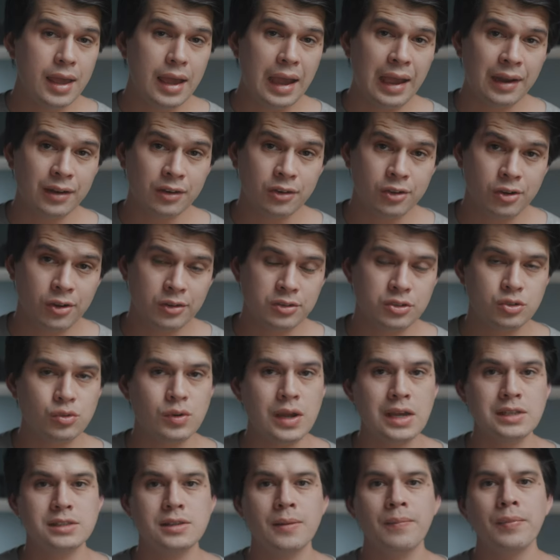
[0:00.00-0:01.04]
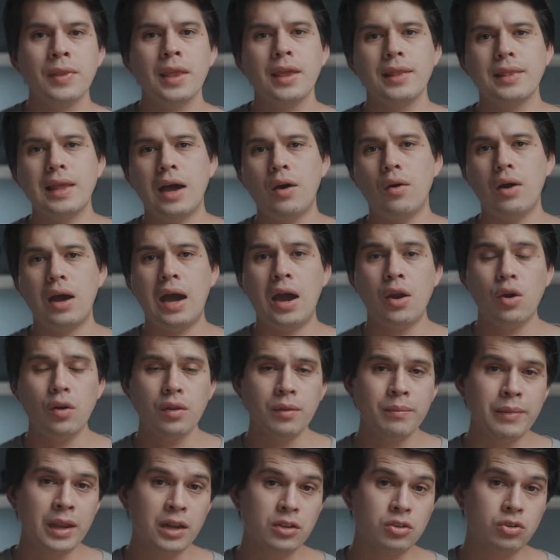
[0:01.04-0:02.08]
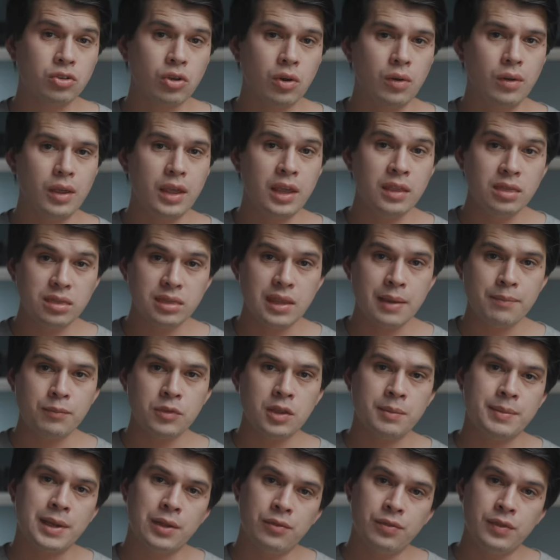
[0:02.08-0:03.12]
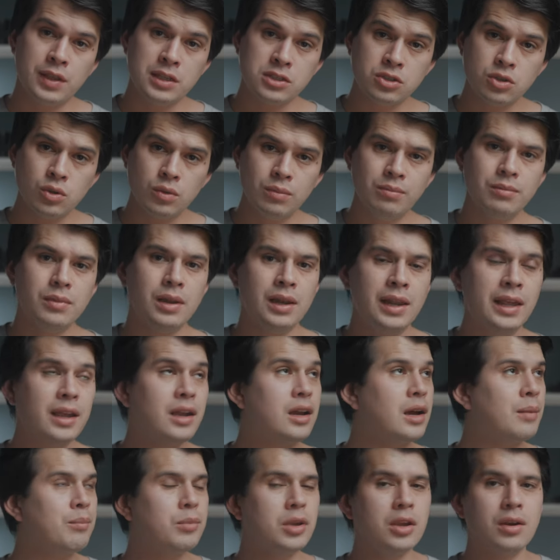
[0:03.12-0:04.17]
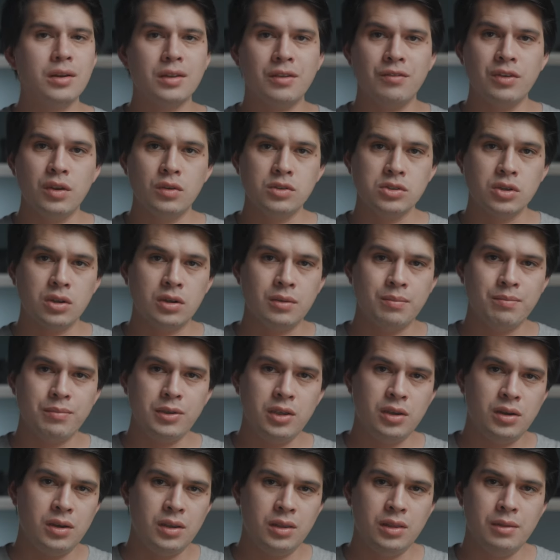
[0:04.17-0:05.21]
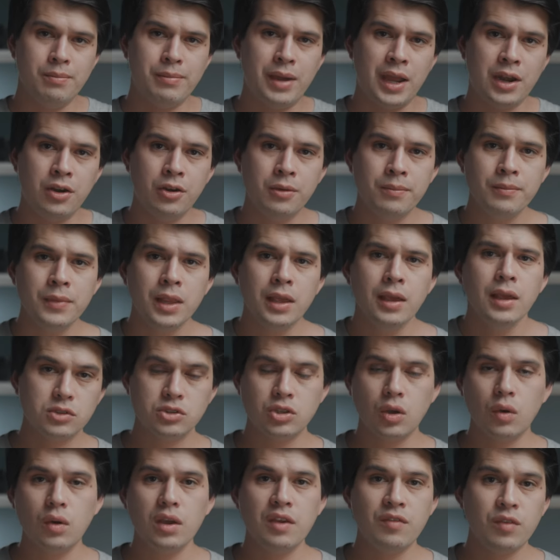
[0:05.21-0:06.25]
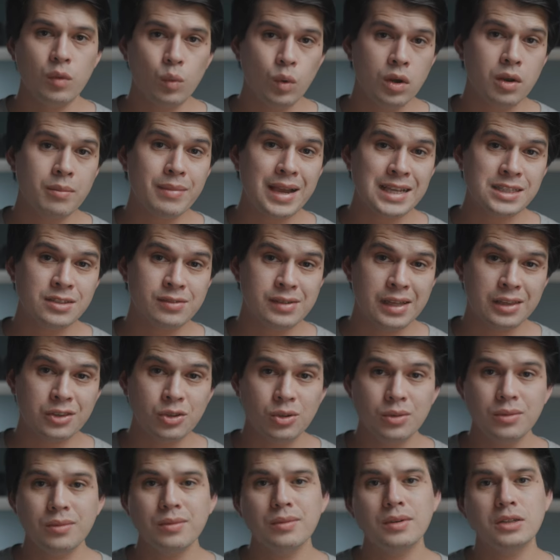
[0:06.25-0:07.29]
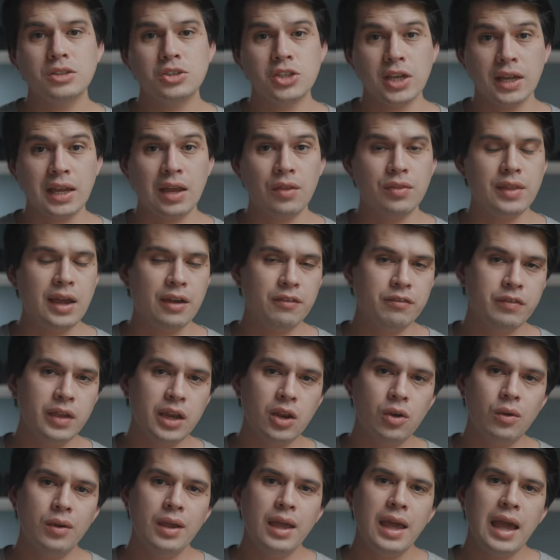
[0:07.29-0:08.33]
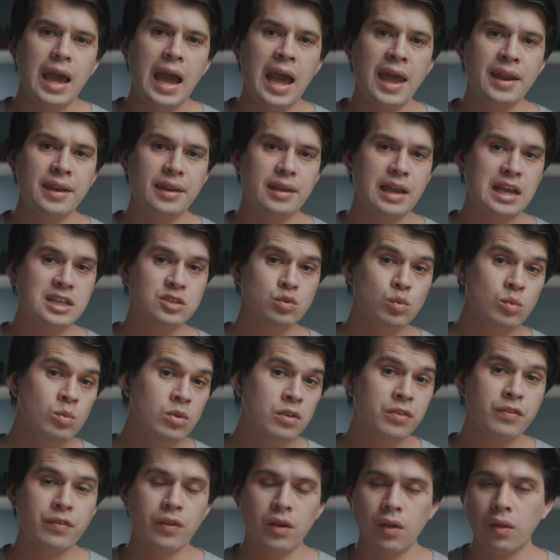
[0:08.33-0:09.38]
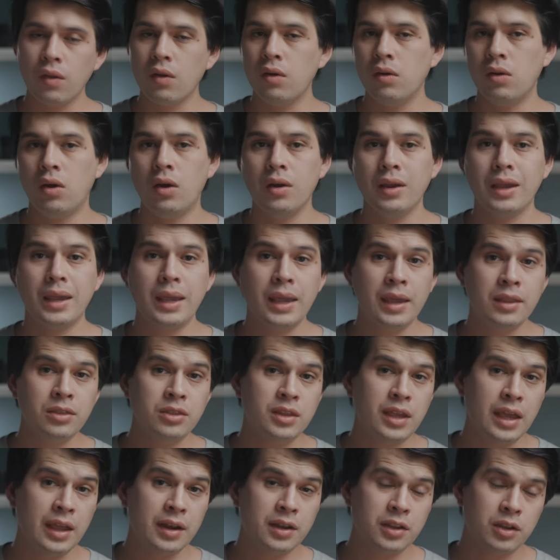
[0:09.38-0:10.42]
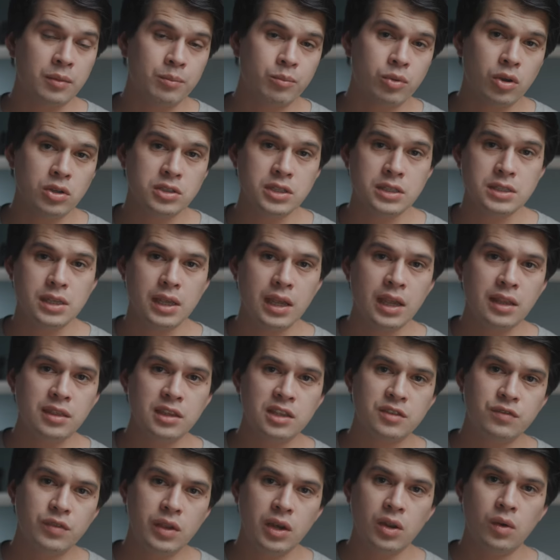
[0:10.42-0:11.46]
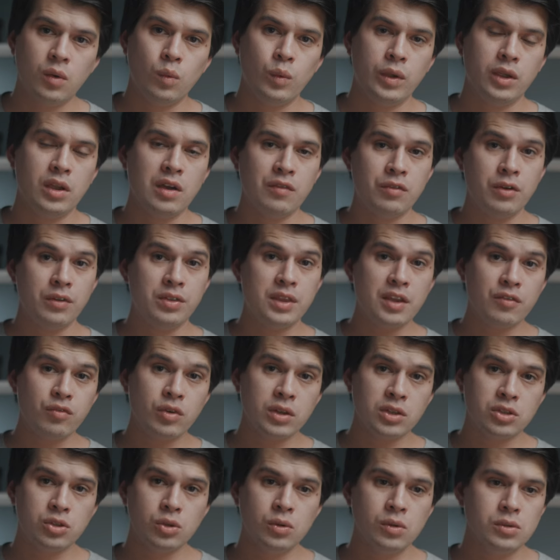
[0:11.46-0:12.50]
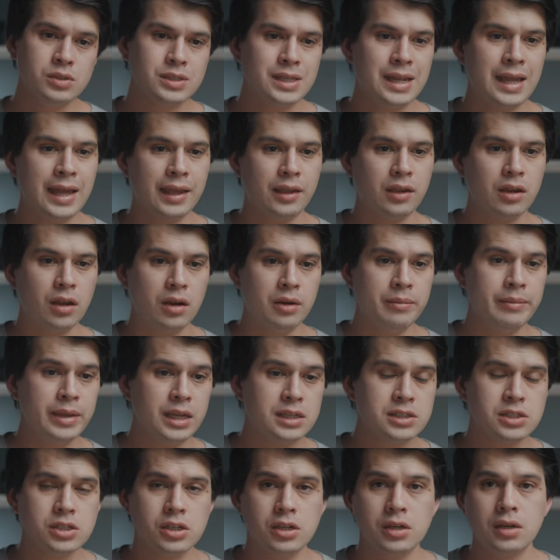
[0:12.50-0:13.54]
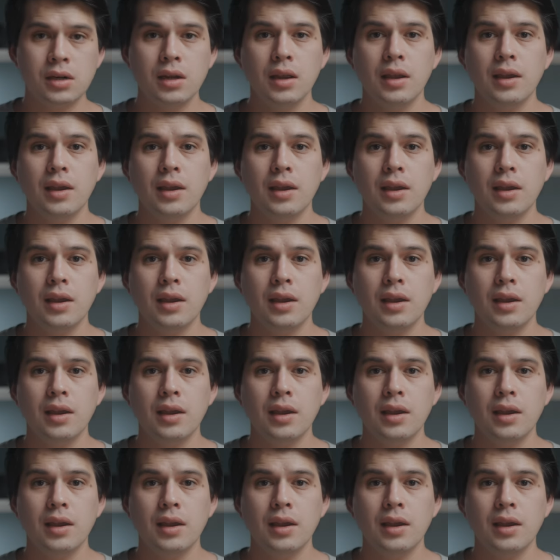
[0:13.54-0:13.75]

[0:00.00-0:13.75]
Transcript: and contrast. Now, I already made a tutorial in depth about this tool. Link up here, the video is going to appear in the banner. So if you want to master that tool, check out that video. And as we move further along in the editing process in this video, we cover different tools like color mixer,